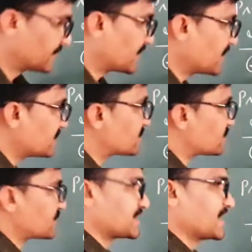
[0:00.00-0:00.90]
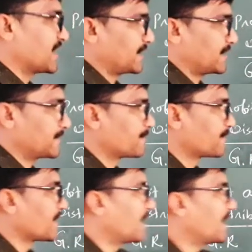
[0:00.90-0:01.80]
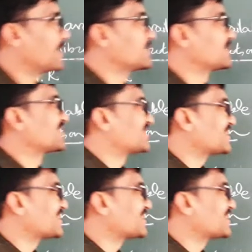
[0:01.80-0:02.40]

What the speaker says: right, to CRR, and